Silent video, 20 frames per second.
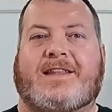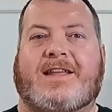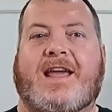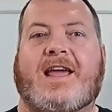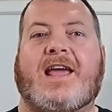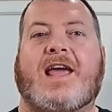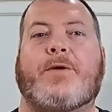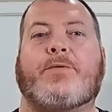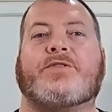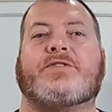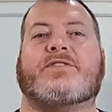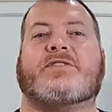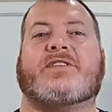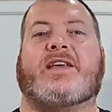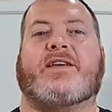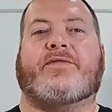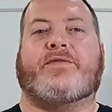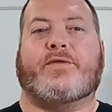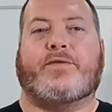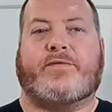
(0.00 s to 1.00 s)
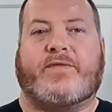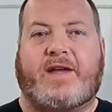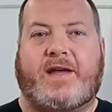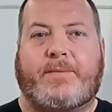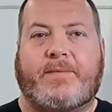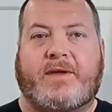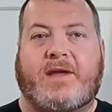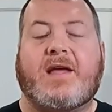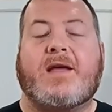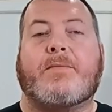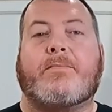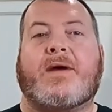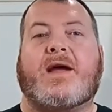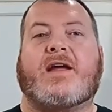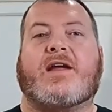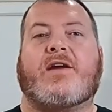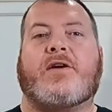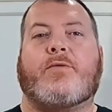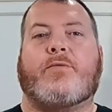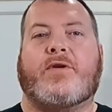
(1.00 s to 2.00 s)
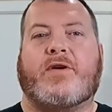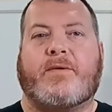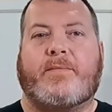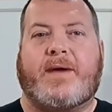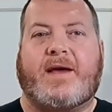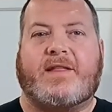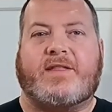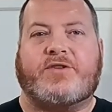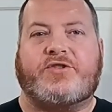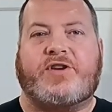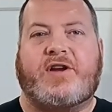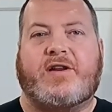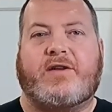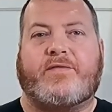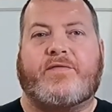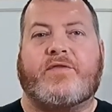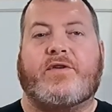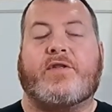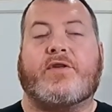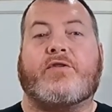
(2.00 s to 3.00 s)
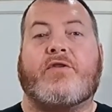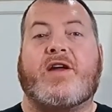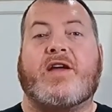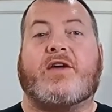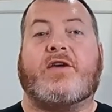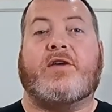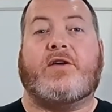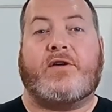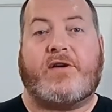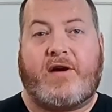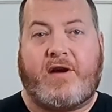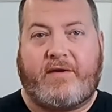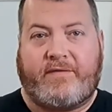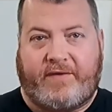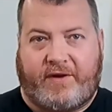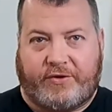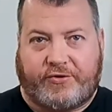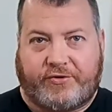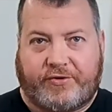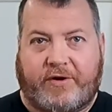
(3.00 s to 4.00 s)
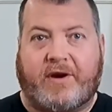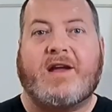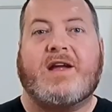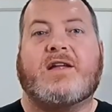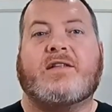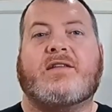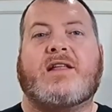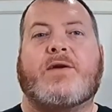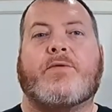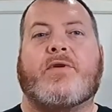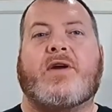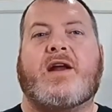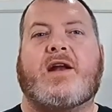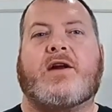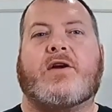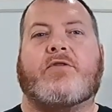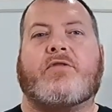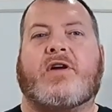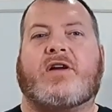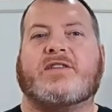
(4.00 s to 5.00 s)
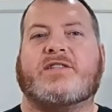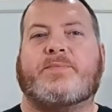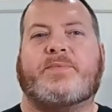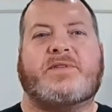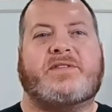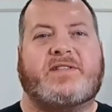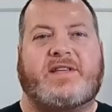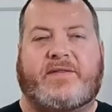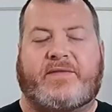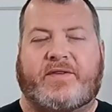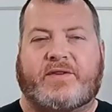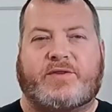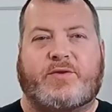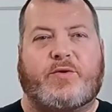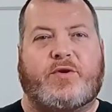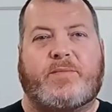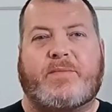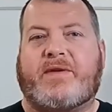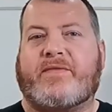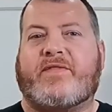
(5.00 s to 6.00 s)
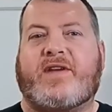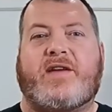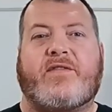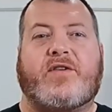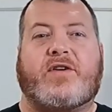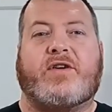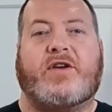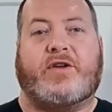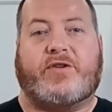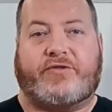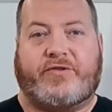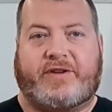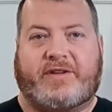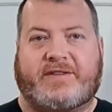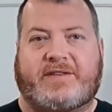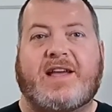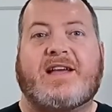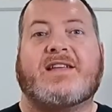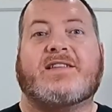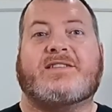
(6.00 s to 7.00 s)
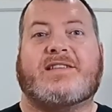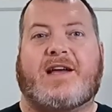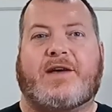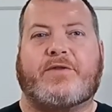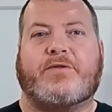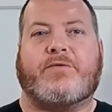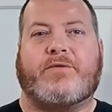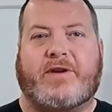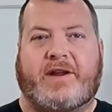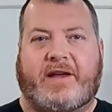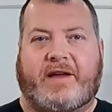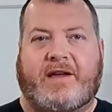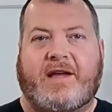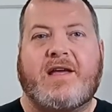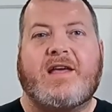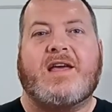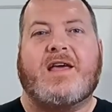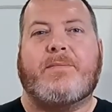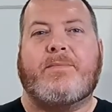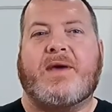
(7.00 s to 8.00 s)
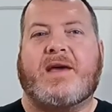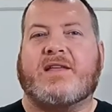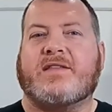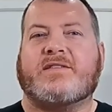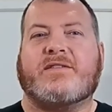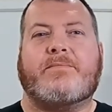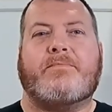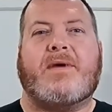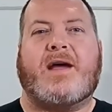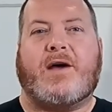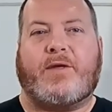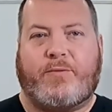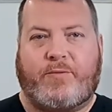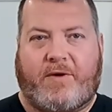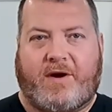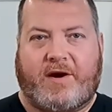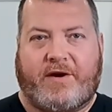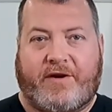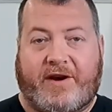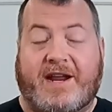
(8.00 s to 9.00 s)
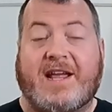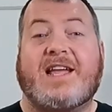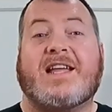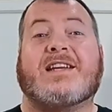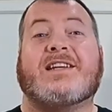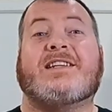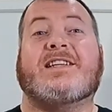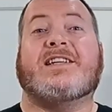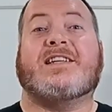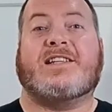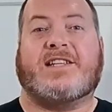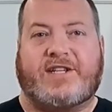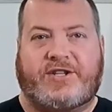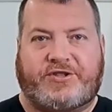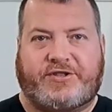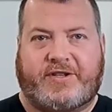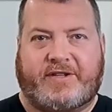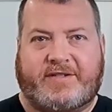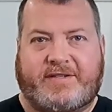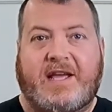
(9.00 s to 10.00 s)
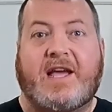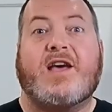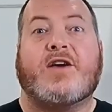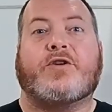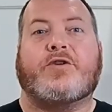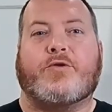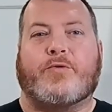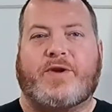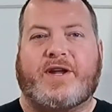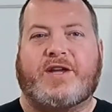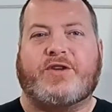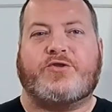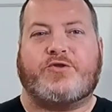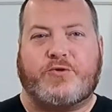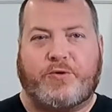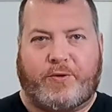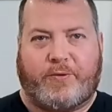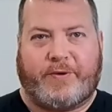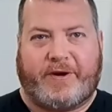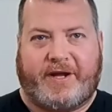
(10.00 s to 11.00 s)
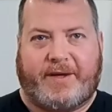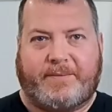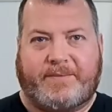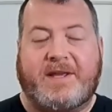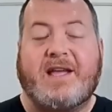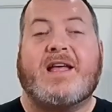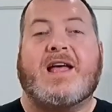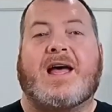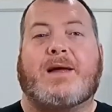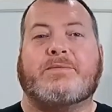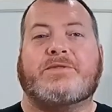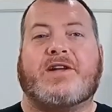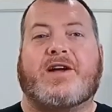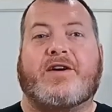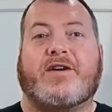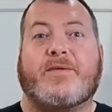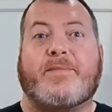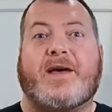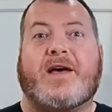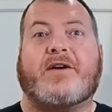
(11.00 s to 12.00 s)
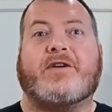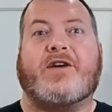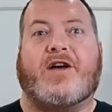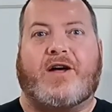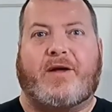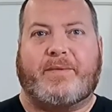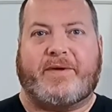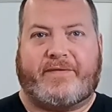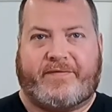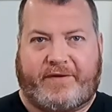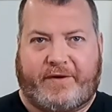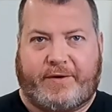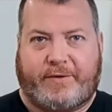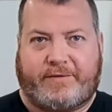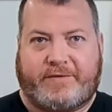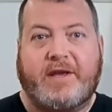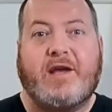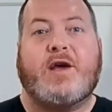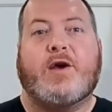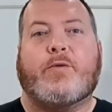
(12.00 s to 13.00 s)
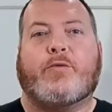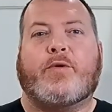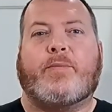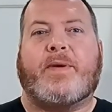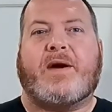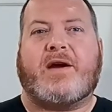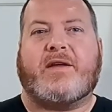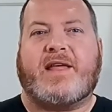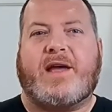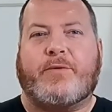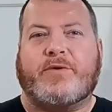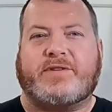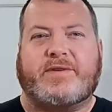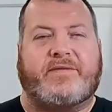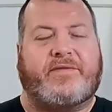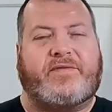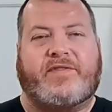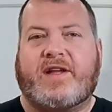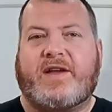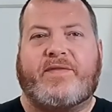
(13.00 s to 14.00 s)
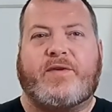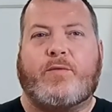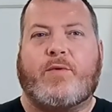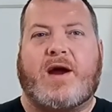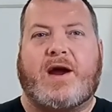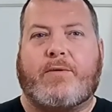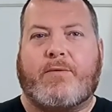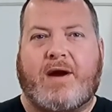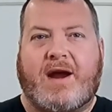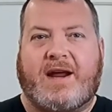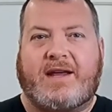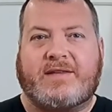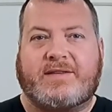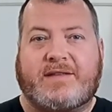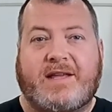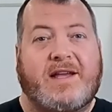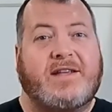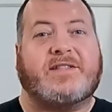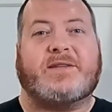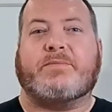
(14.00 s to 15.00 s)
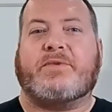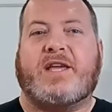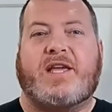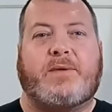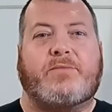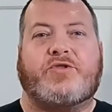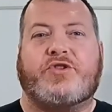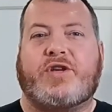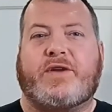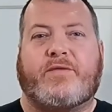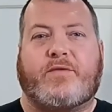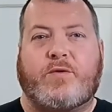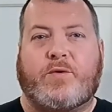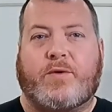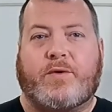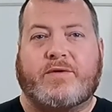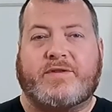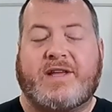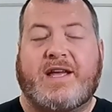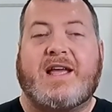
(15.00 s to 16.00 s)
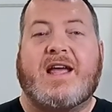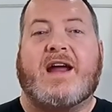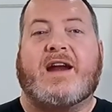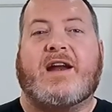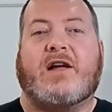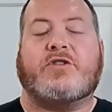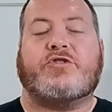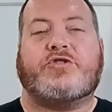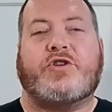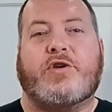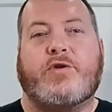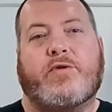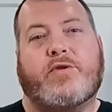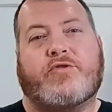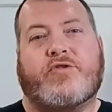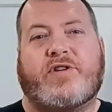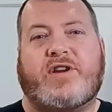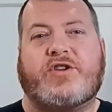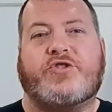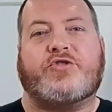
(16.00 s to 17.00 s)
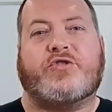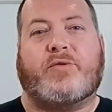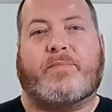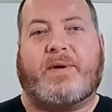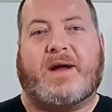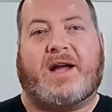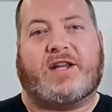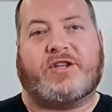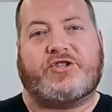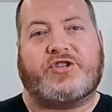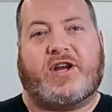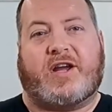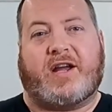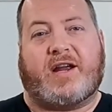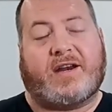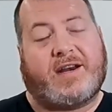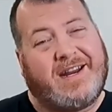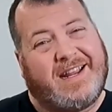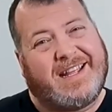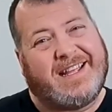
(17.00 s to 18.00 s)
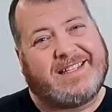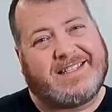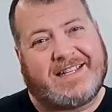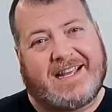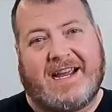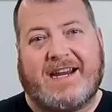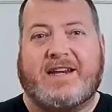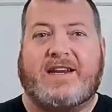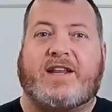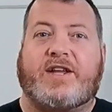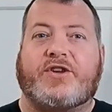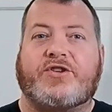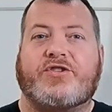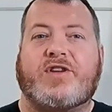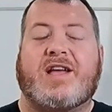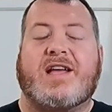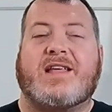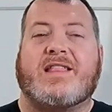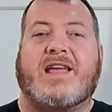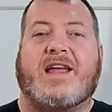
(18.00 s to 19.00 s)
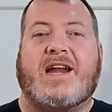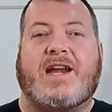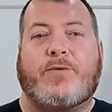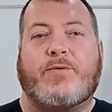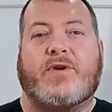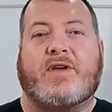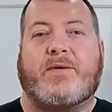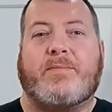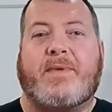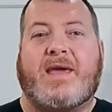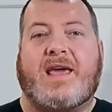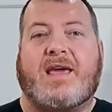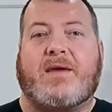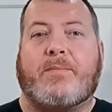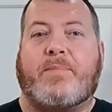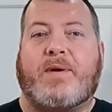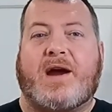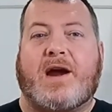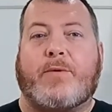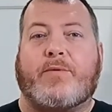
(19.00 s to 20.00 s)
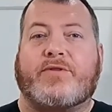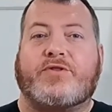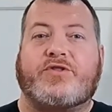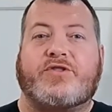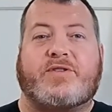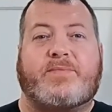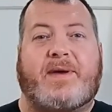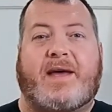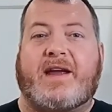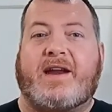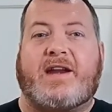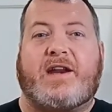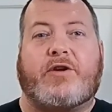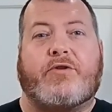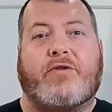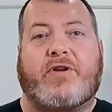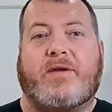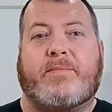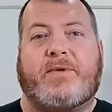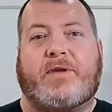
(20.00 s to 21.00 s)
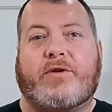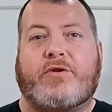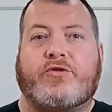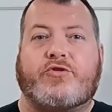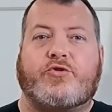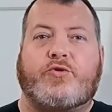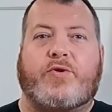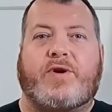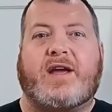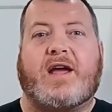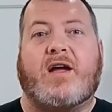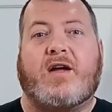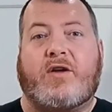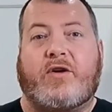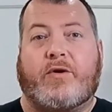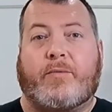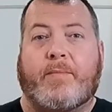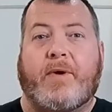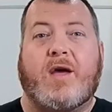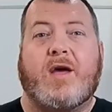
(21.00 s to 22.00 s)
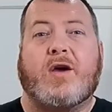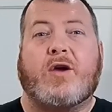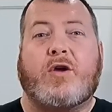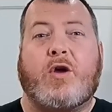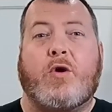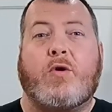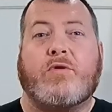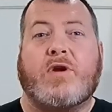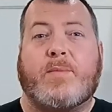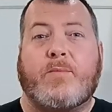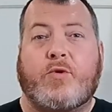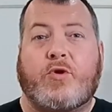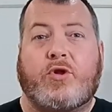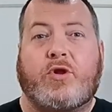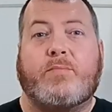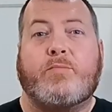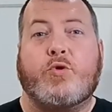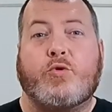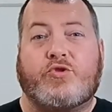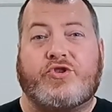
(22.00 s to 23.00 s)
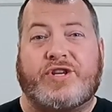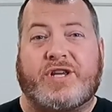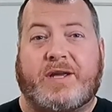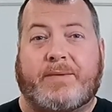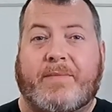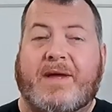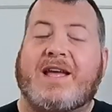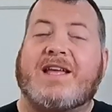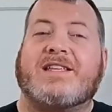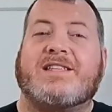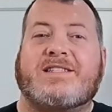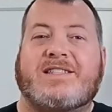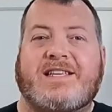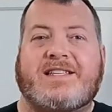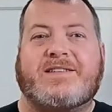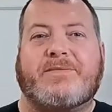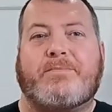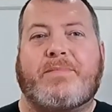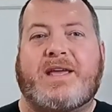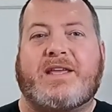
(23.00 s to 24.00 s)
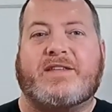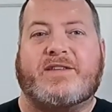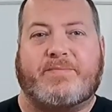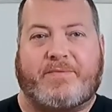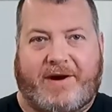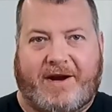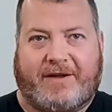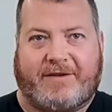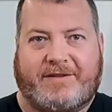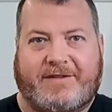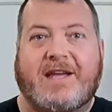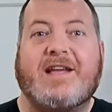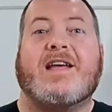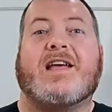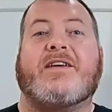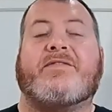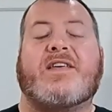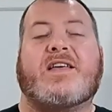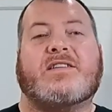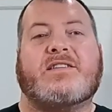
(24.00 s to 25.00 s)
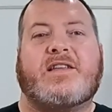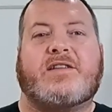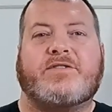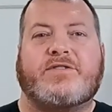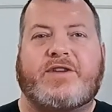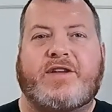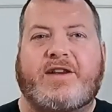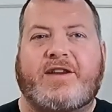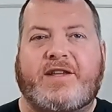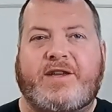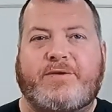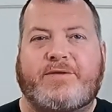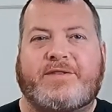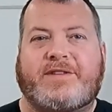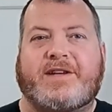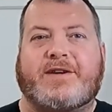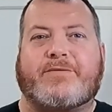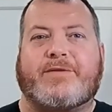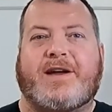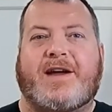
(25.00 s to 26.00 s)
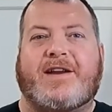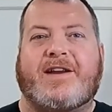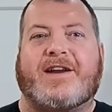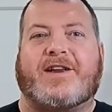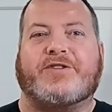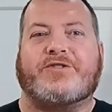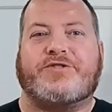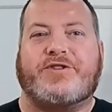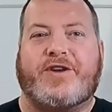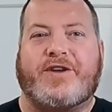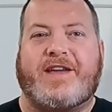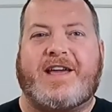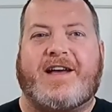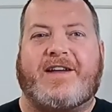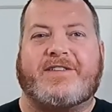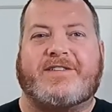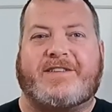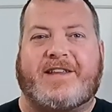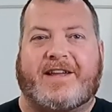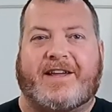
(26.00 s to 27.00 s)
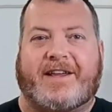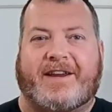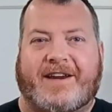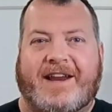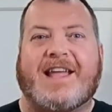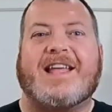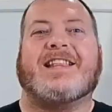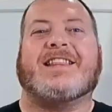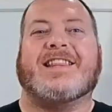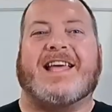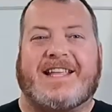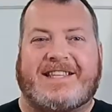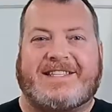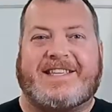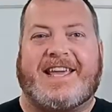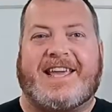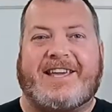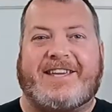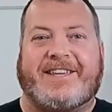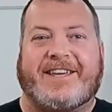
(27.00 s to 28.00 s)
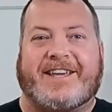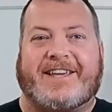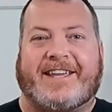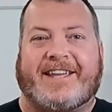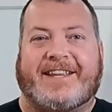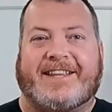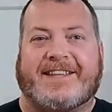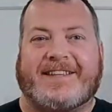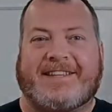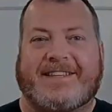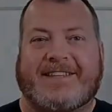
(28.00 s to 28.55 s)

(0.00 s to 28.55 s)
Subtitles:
Hey, what you say, food family? Mike here, and welcome back to the channel for another great culinary adventure. Today we're headed across the Pacific to one of my favorite countries, South Korea, and making some mouth-watering, delicious Korean short ribs. I'm talking about Kalbi, folks. We'll pair that with some fluffy white rice, some kimchi, of course, and I'll show you a traditional banchan, side dish, that anyone can make and pair with just about any Korean meal you're enjoying at home. Kongnamool Muchim, seasoned bean sprouts. If that sounds good to you, stick around and I'll show you how it's done. Let's get cooking.